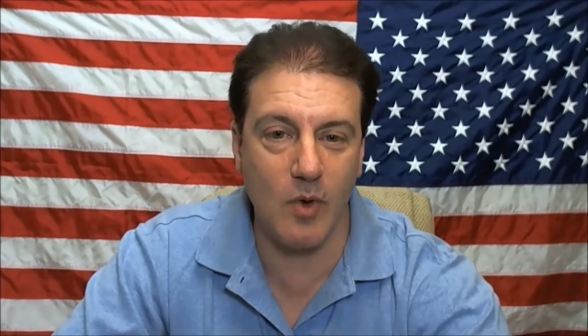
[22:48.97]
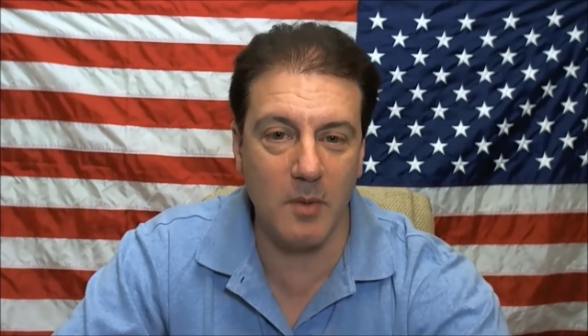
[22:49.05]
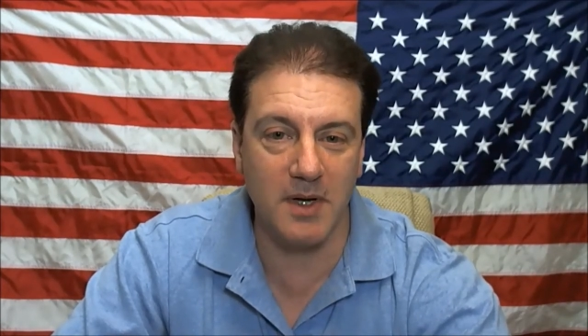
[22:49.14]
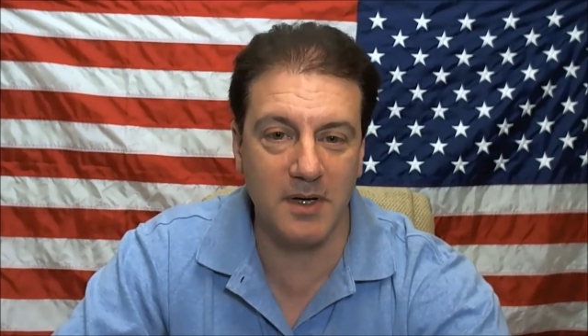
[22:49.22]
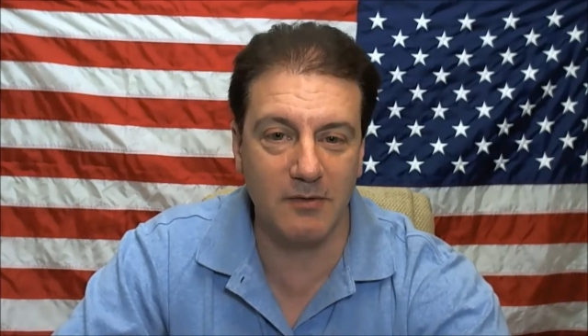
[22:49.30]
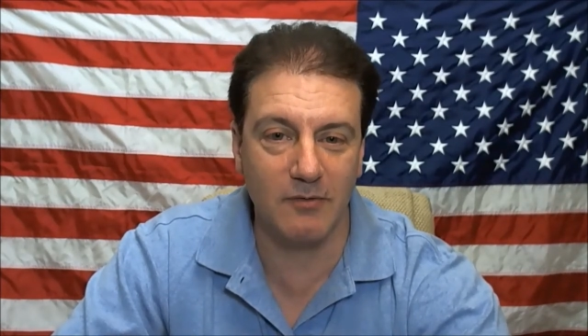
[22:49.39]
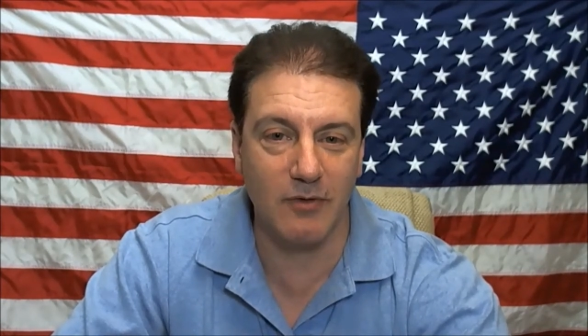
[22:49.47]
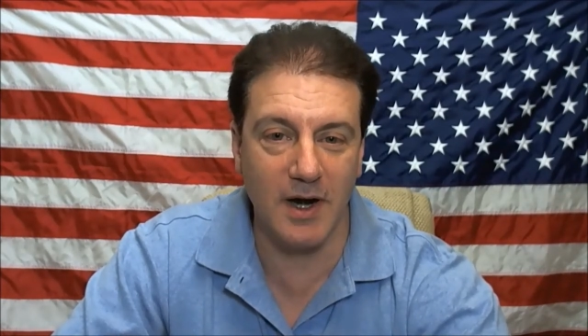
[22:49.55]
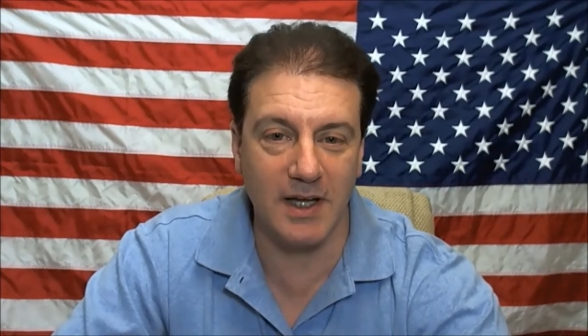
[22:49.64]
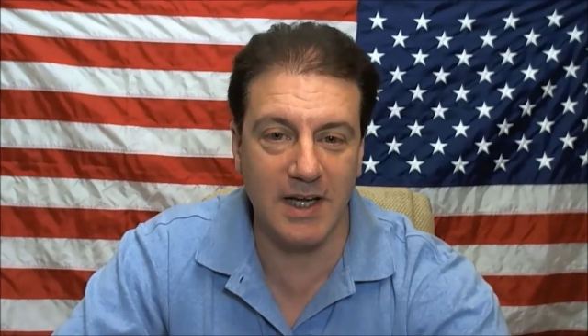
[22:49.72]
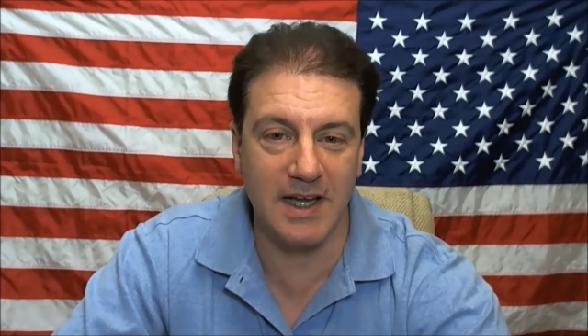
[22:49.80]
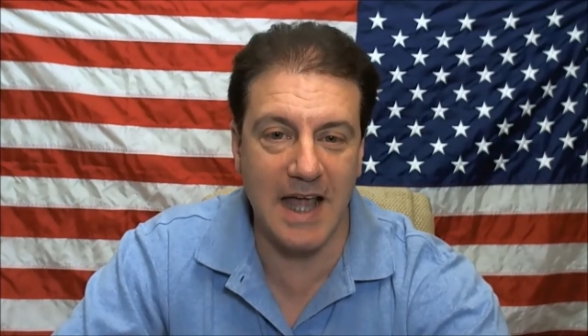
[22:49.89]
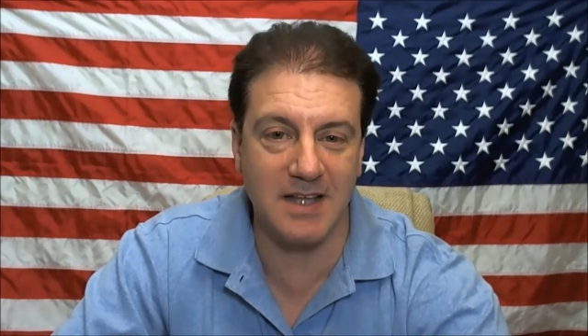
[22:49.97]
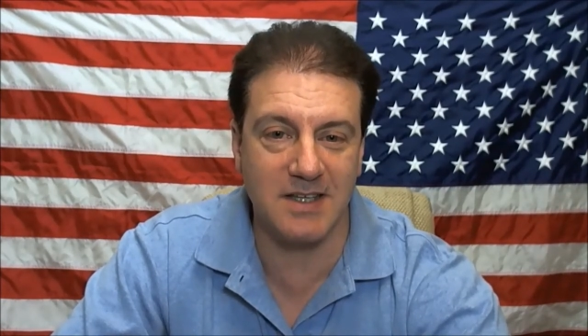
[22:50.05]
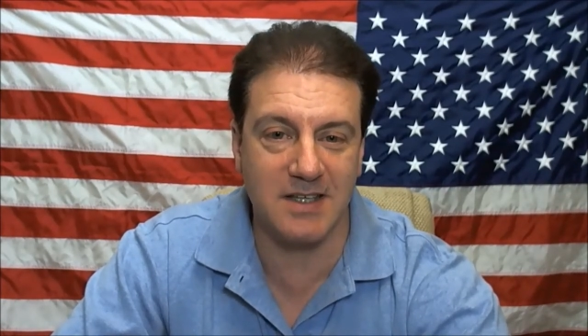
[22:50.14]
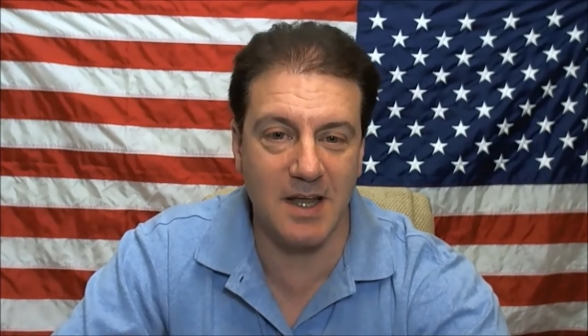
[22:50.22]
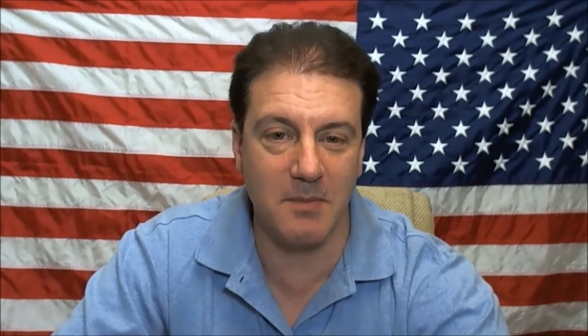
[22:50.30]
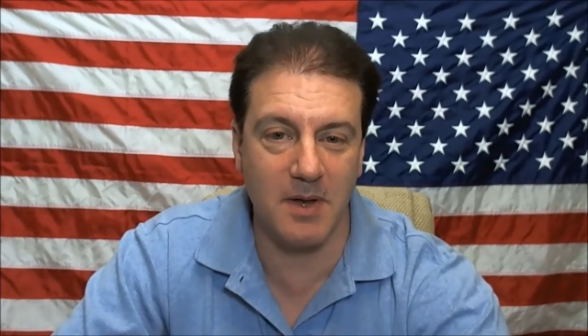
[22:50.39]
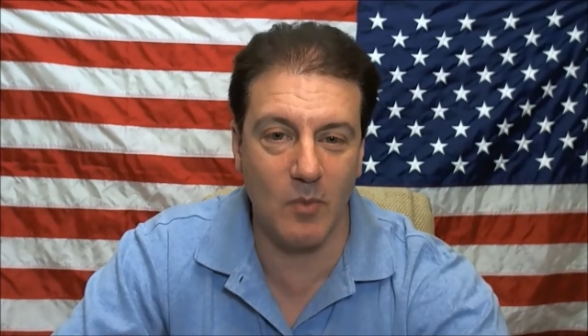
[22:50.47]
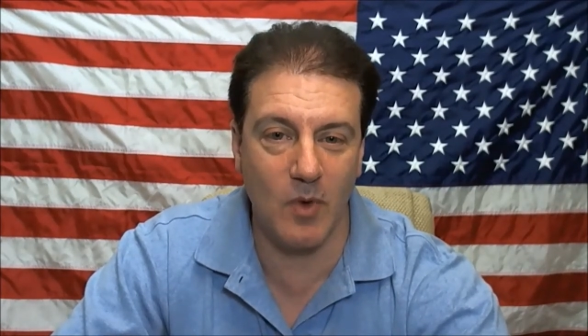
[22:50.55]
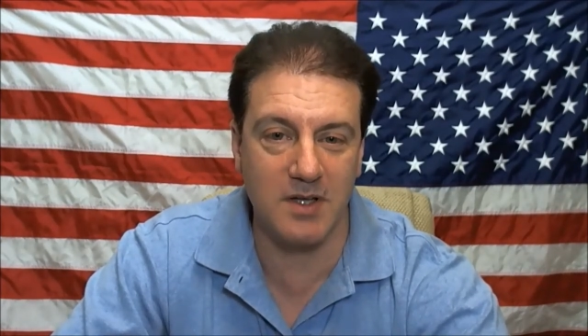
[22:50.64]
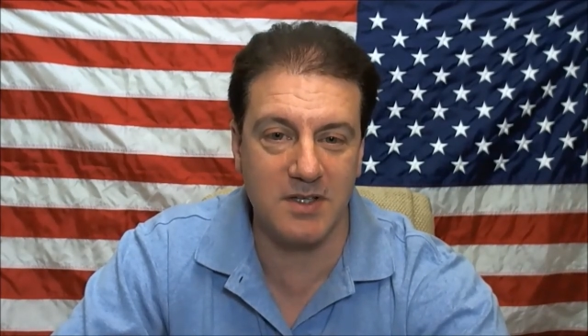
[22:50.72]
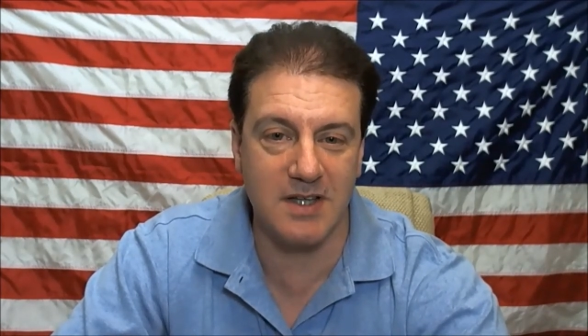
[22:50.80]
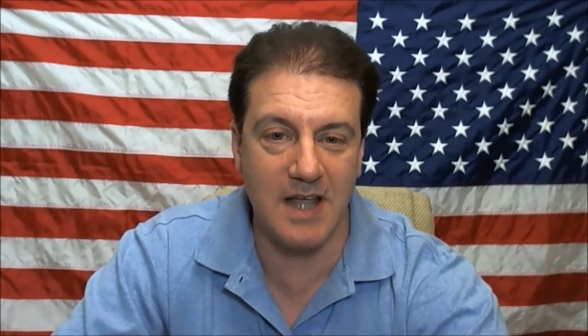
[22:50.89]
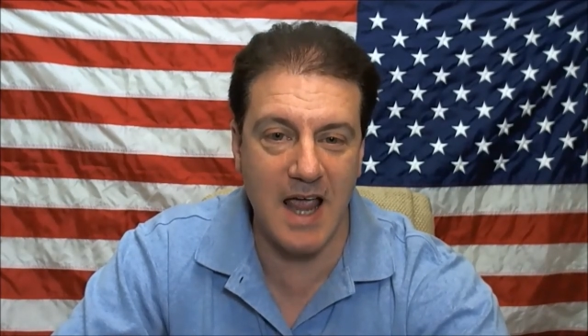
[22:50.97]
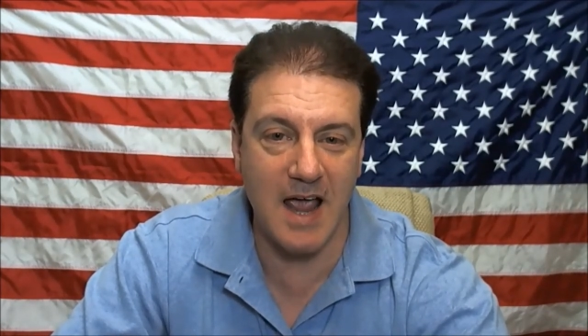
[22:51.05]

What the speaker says: woman running against them and wants to